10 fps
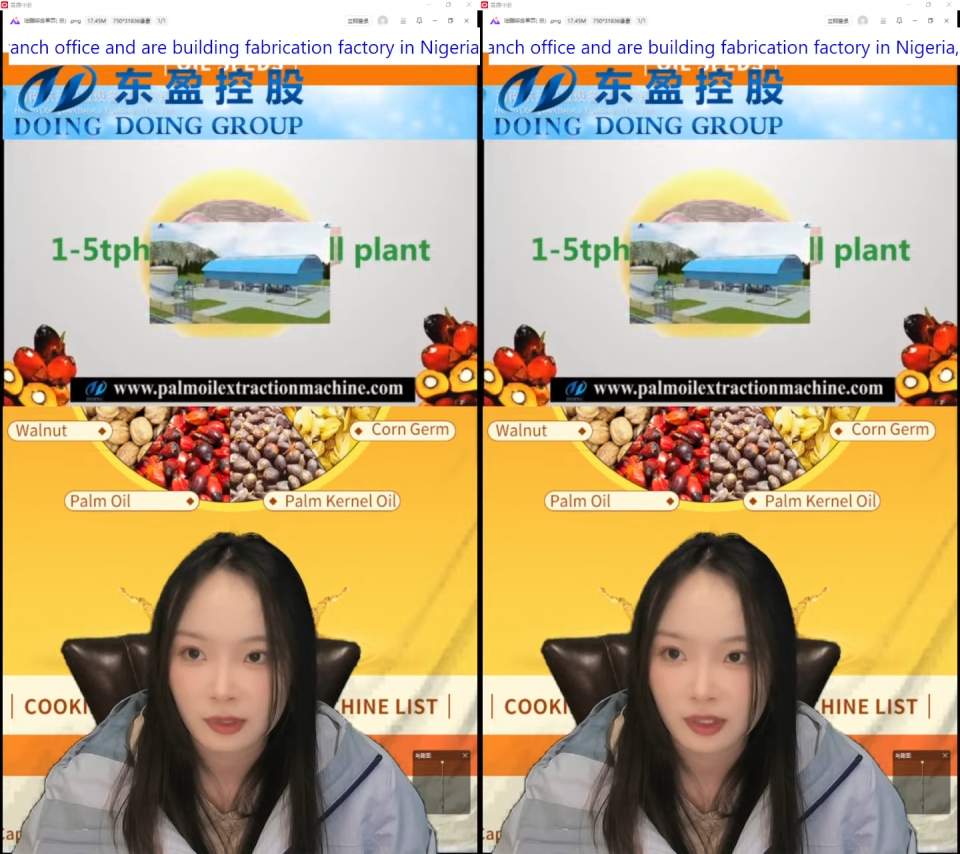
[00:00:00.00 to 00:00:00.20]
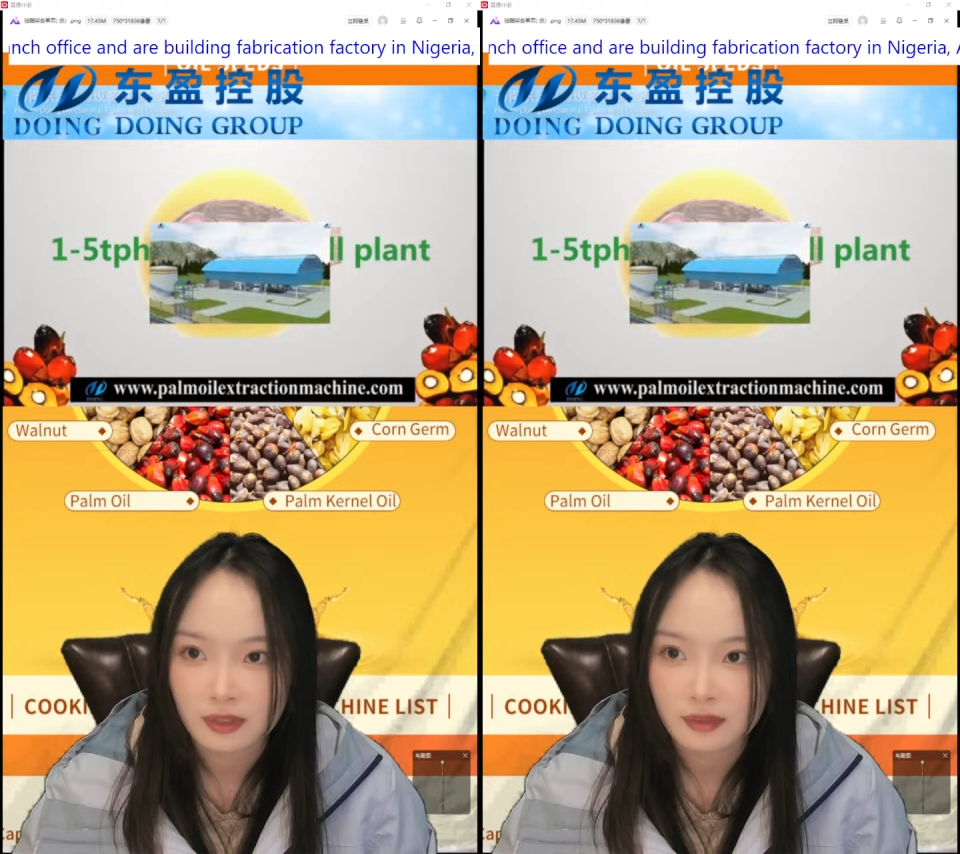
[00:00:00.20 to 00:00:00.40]

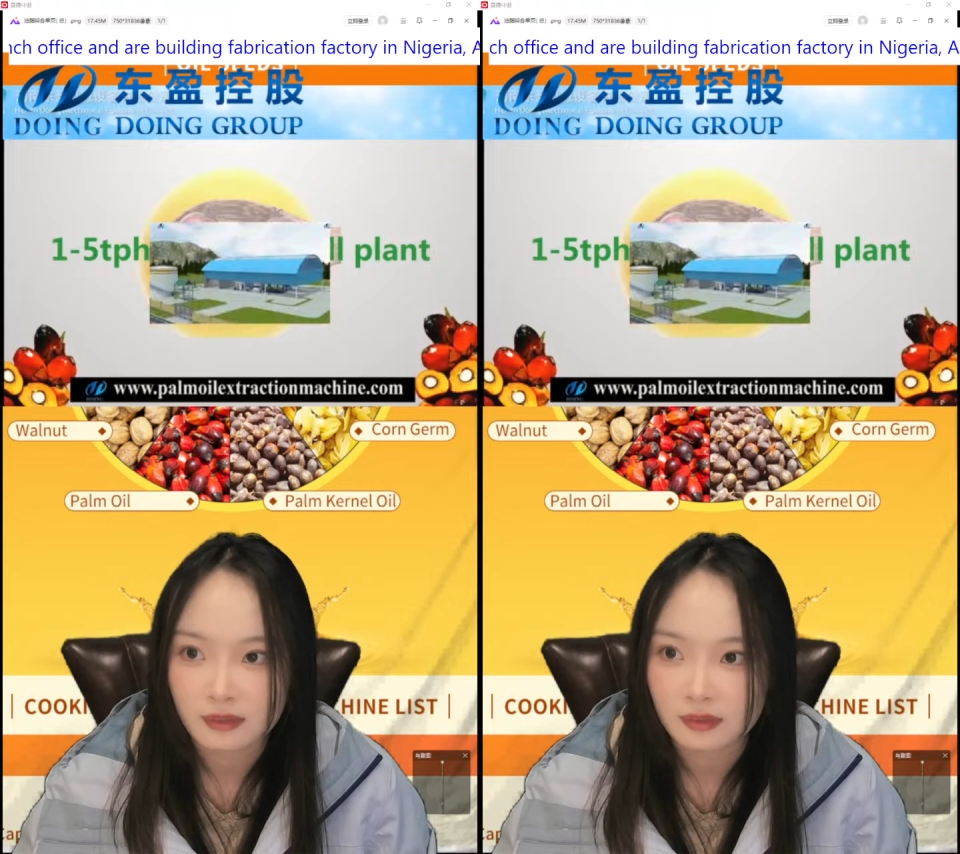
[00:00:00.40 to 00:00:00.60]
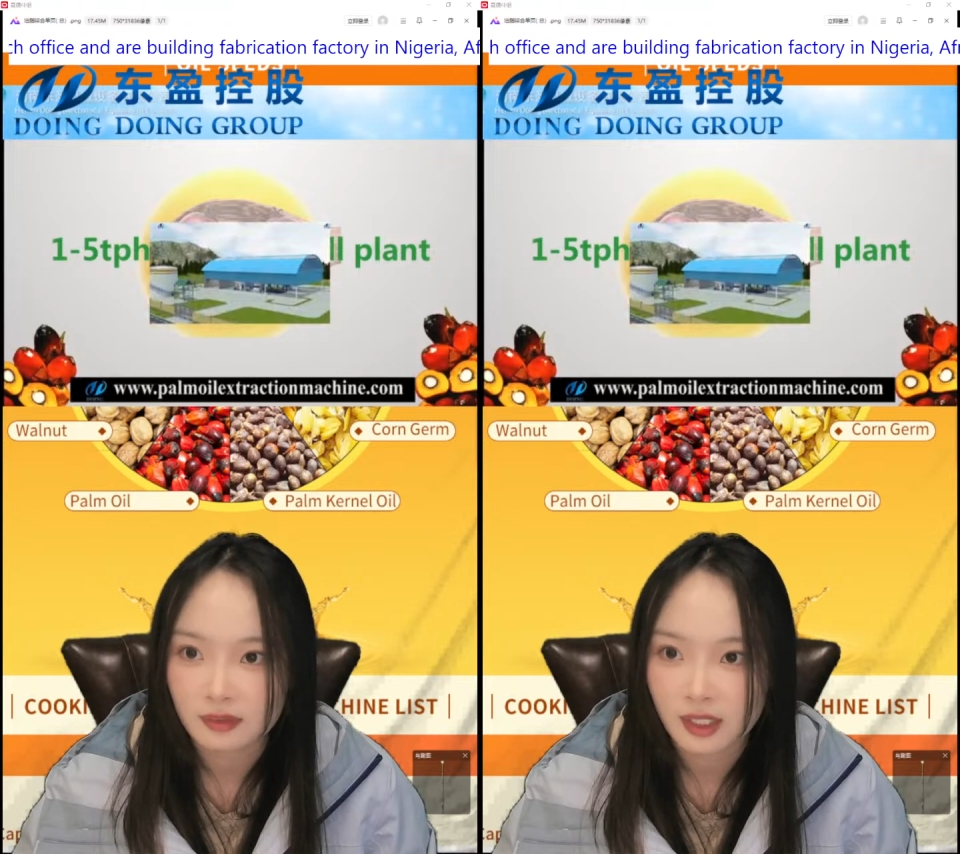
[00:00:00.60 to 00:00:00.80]

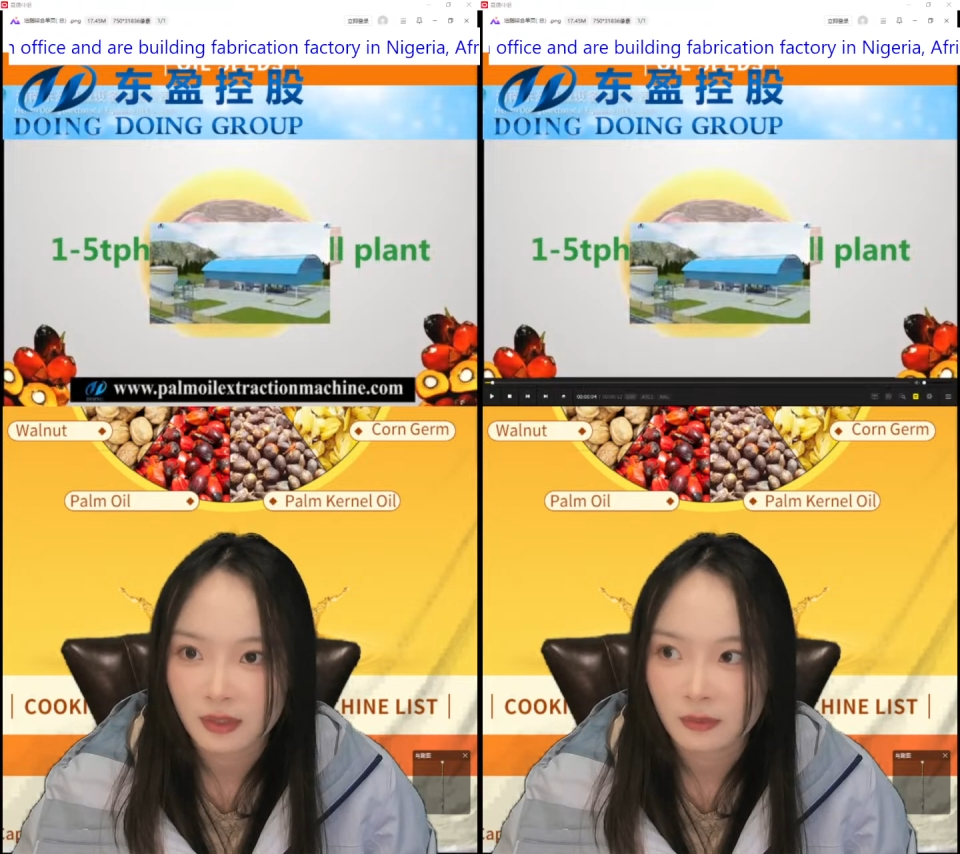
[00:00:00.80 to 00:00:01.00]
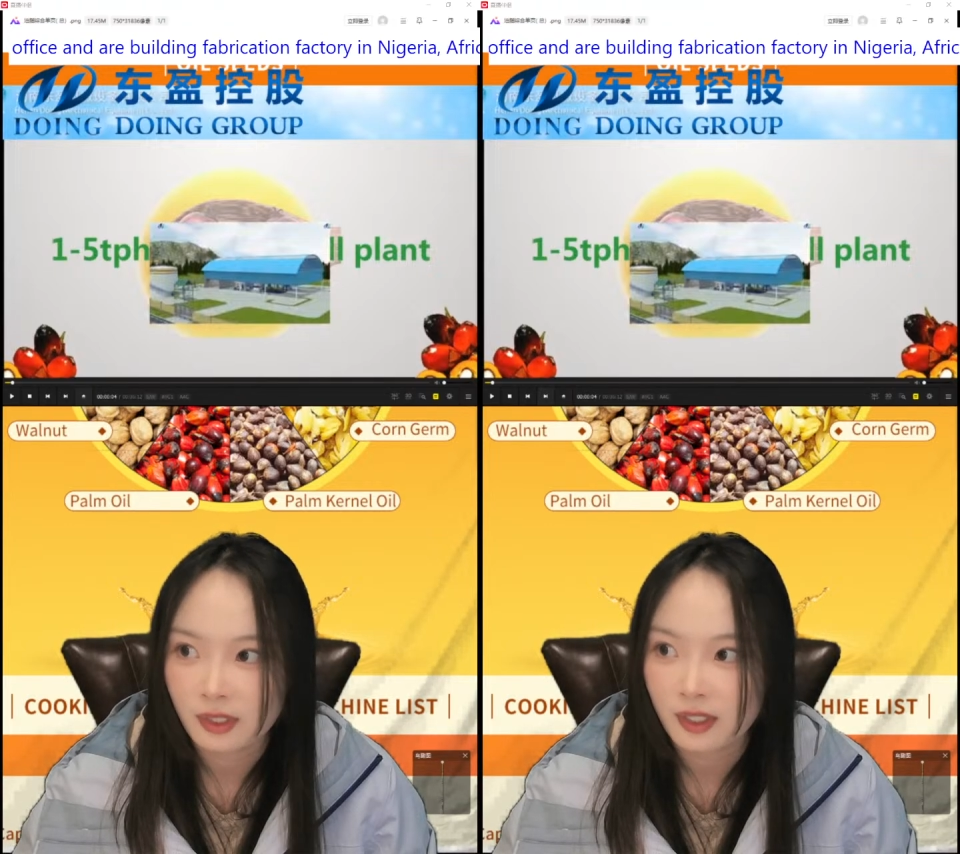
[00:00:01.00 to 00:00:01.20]

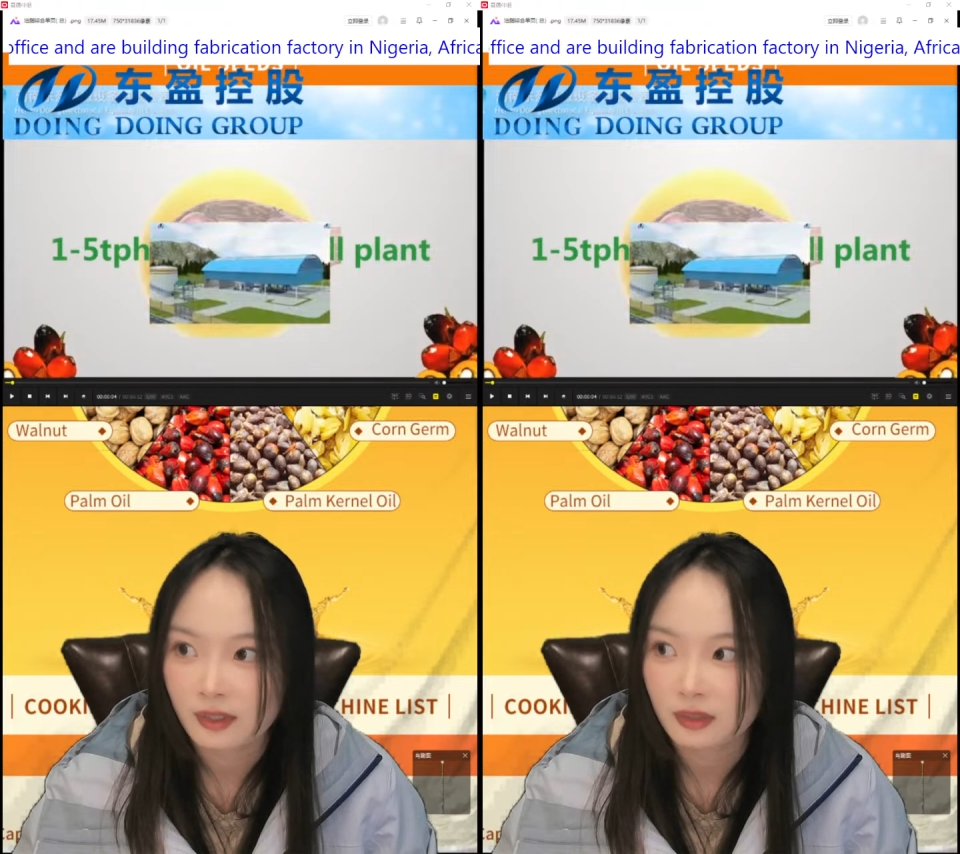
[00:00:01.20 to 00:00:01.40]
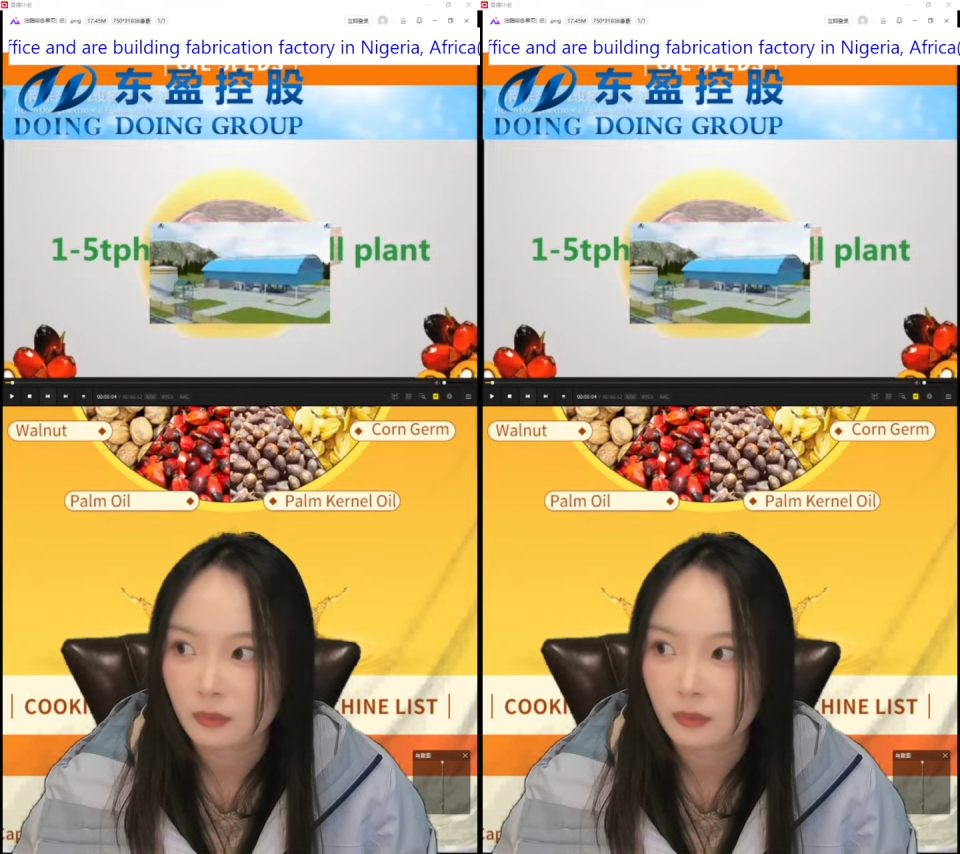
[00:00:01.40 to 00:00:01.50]
Nigeria,